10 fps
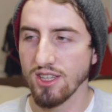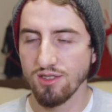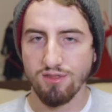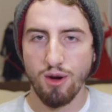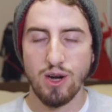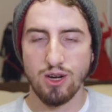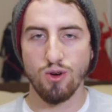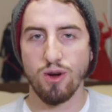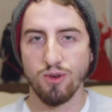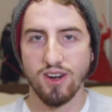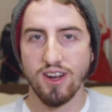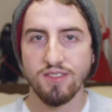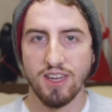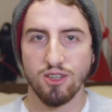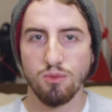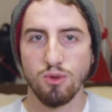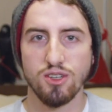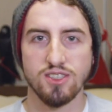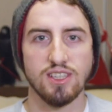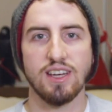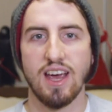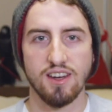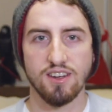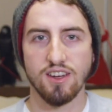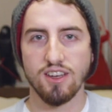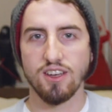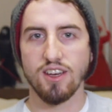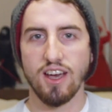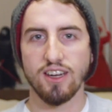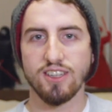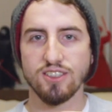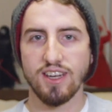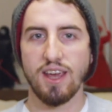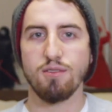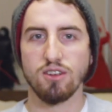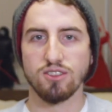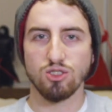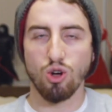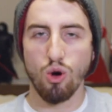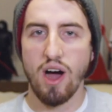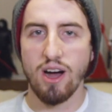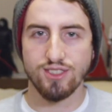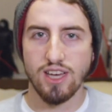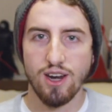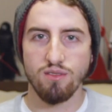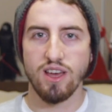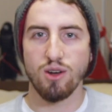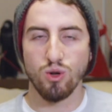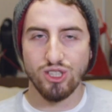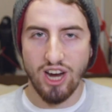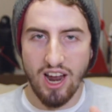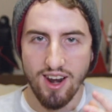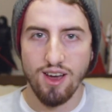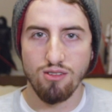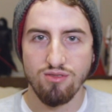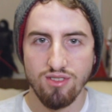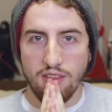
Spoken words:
It's very grounded in that community, and it doesn't ever go outside of that, which I love.